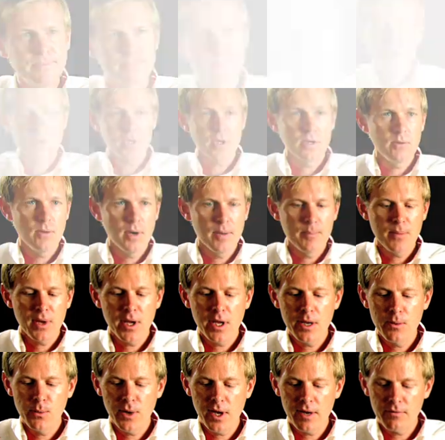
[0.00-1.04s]
So
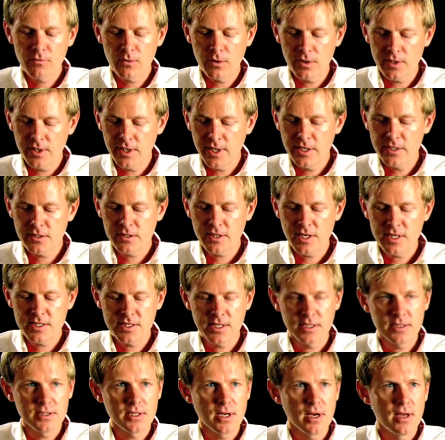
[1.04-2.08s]
here we have quite an
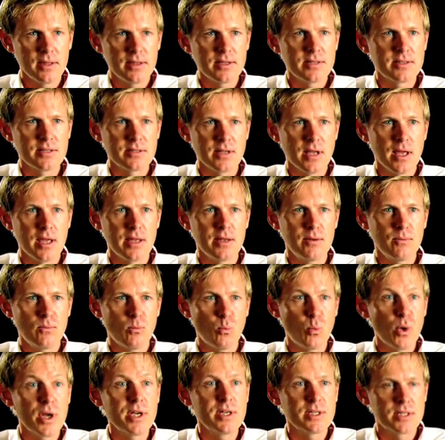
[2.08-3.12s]
interesting tyre. This is a
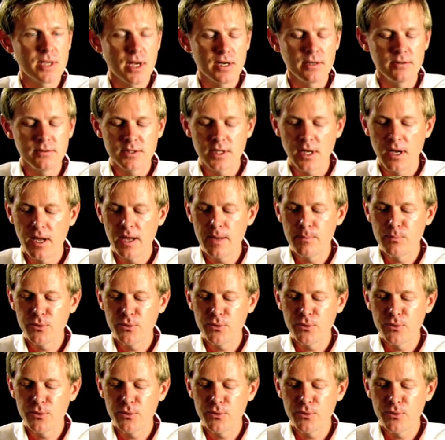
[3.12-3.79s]
wind tunnel tyre.